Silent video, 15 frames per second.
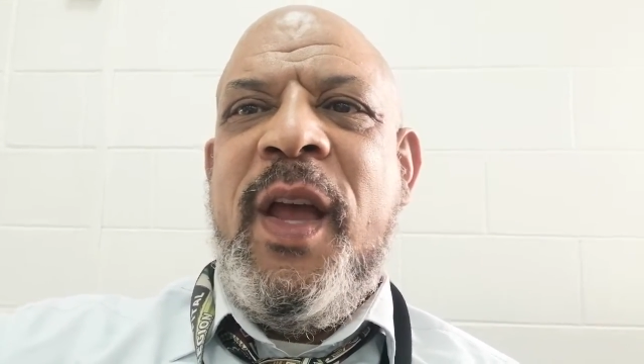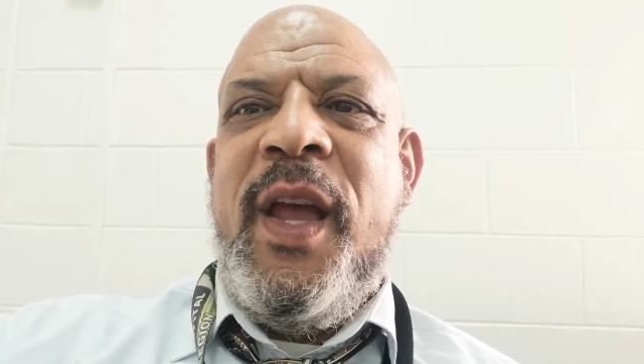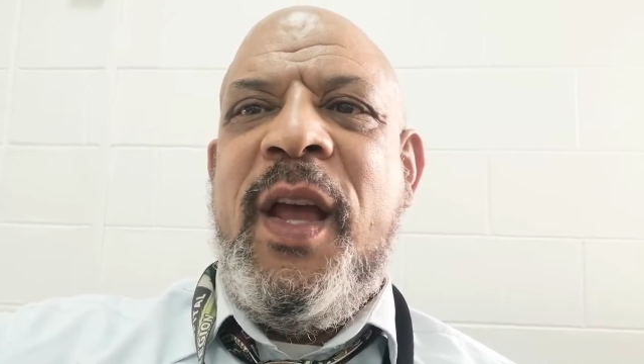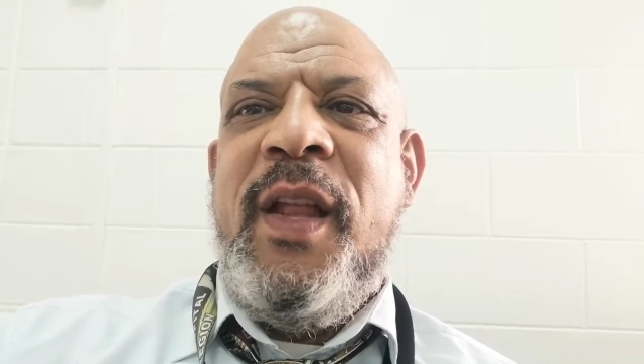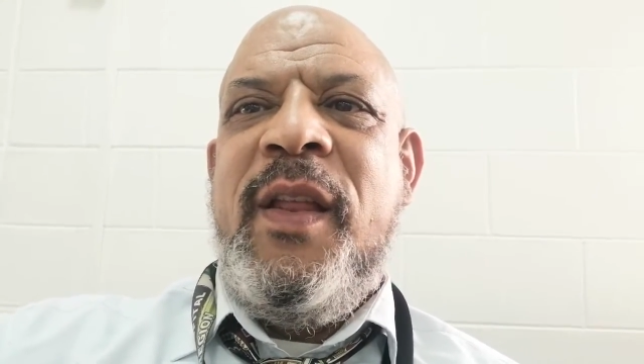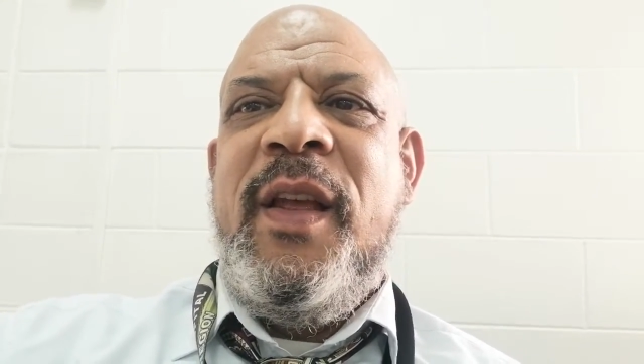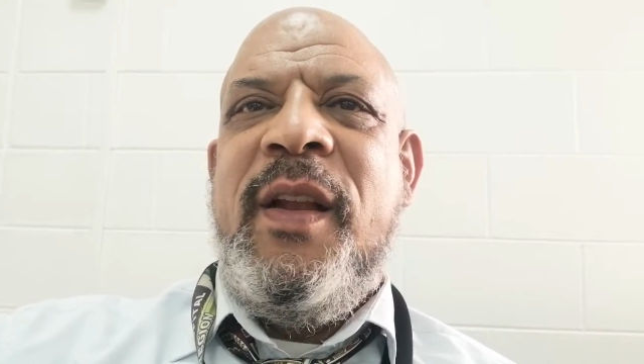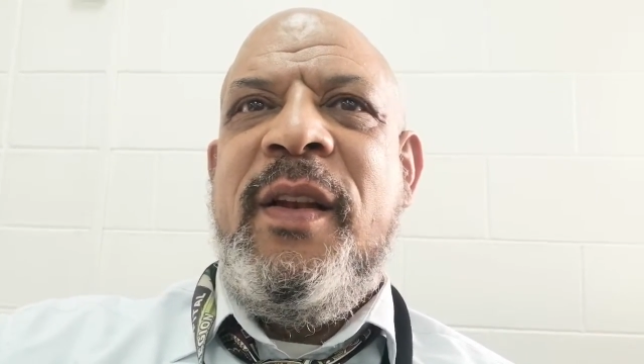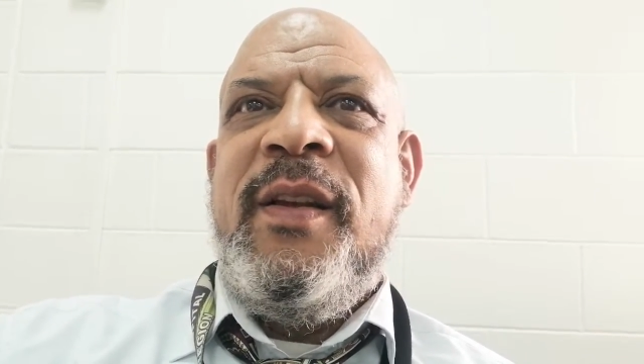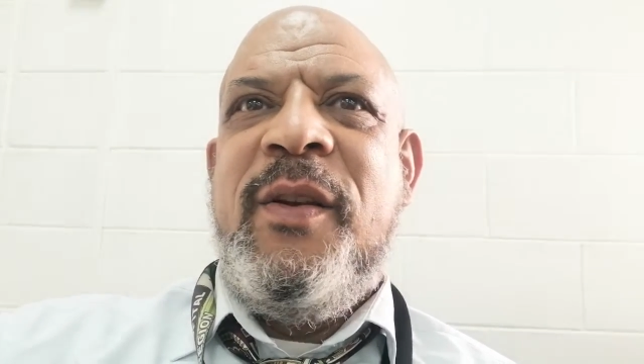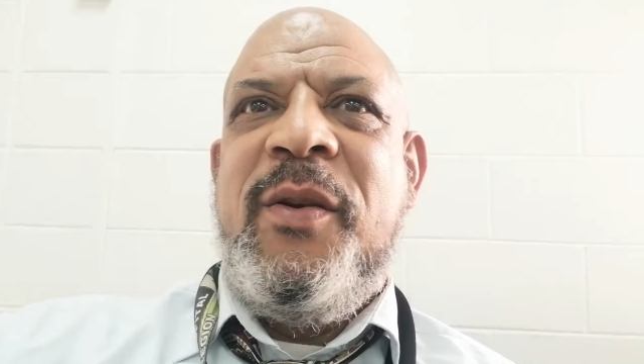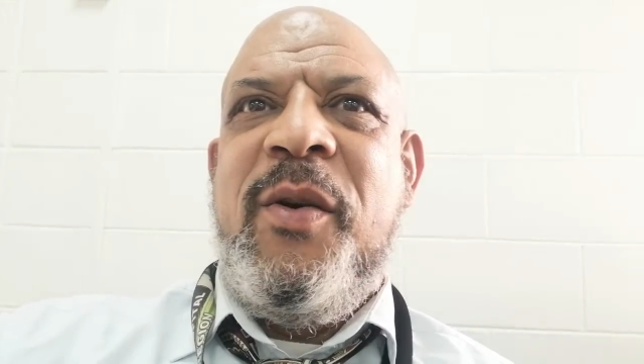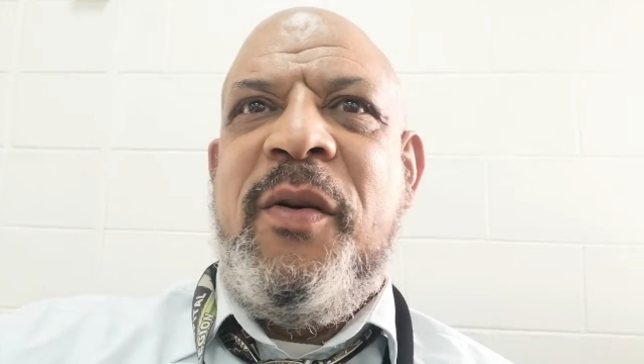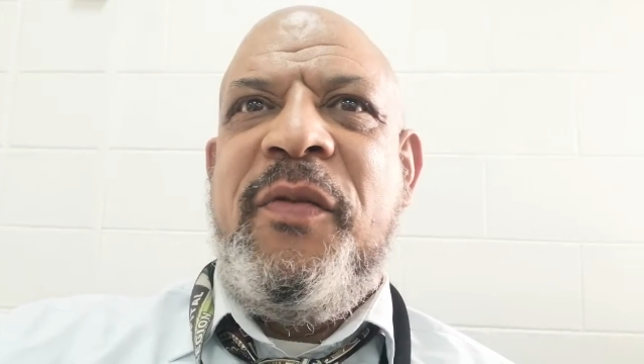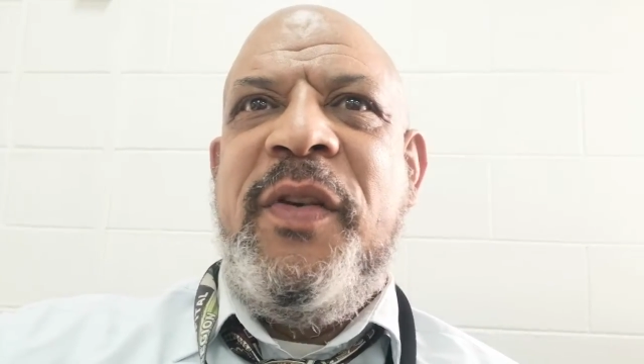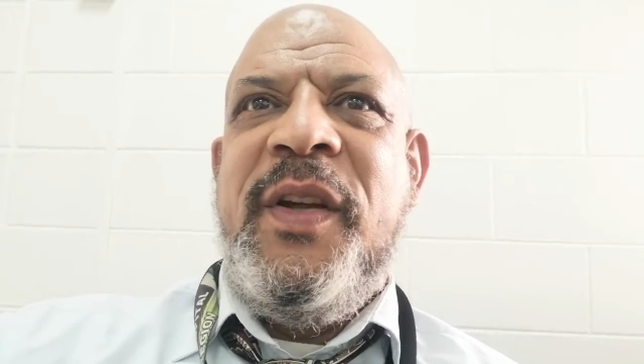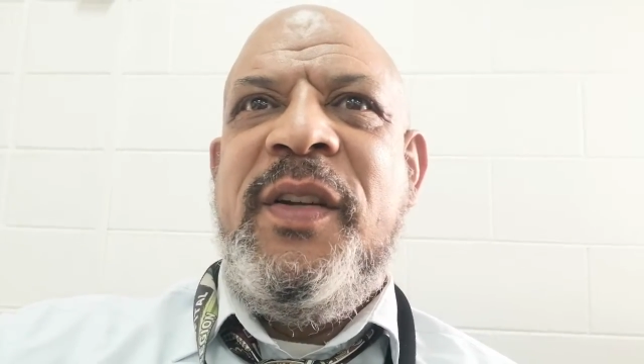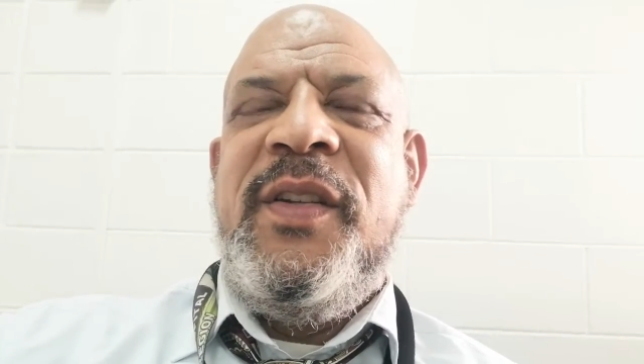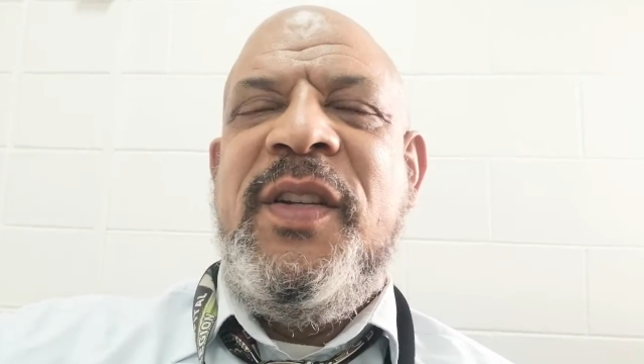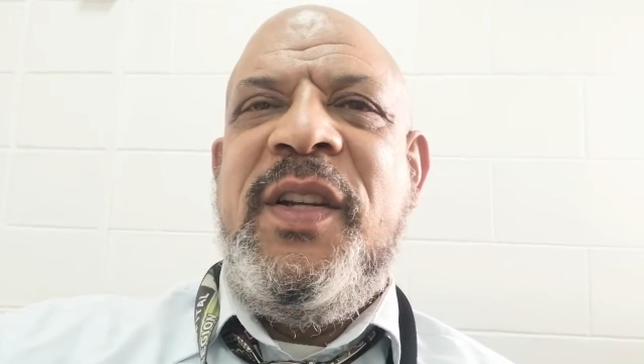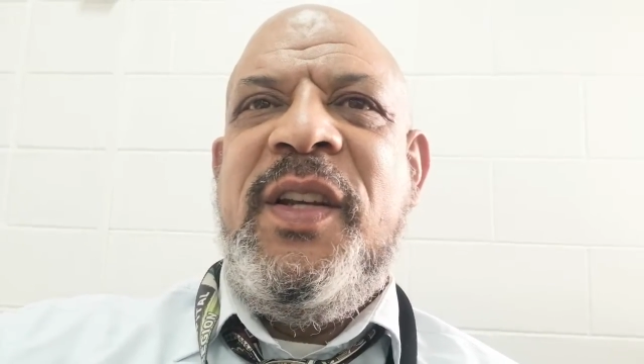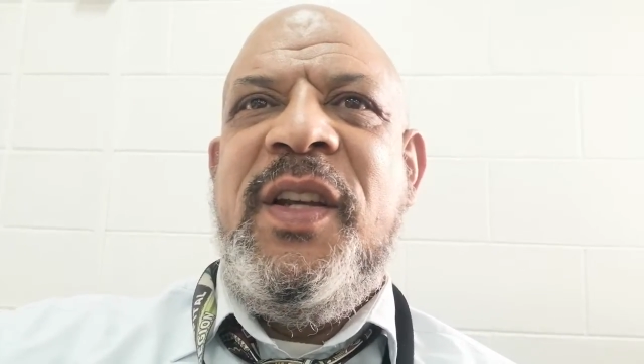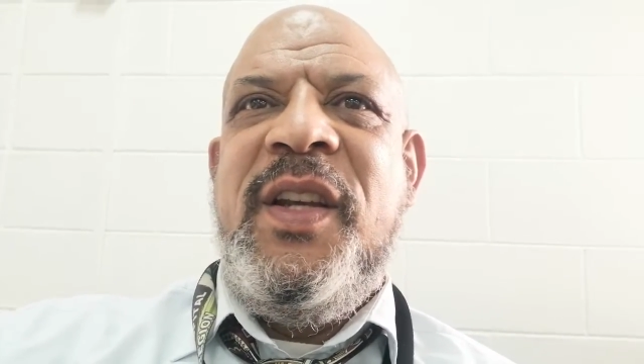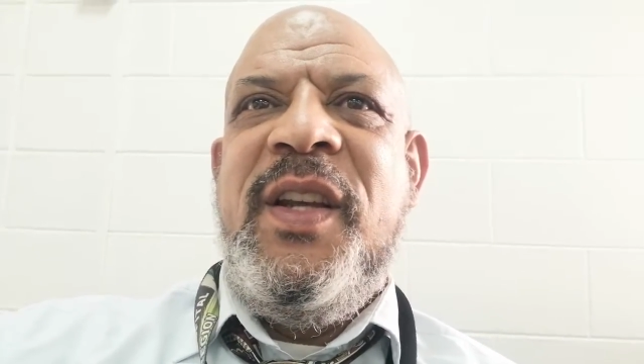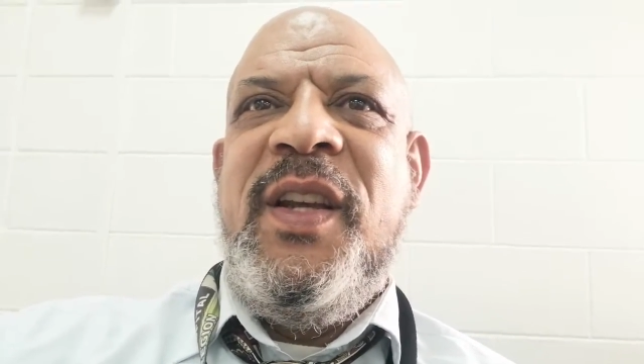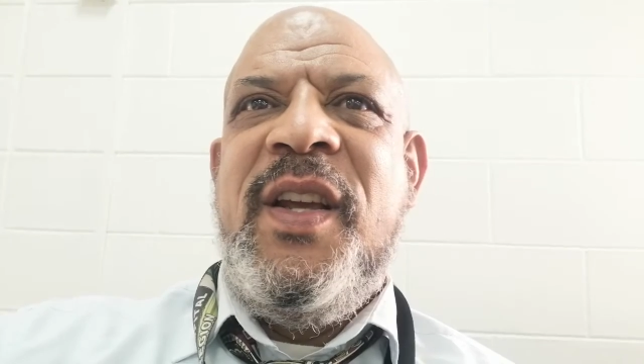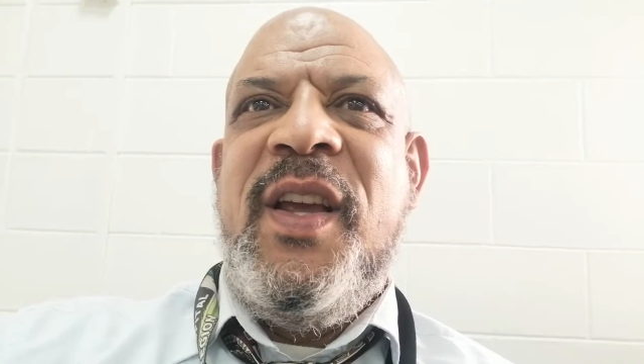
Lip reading: and then coffee and tea.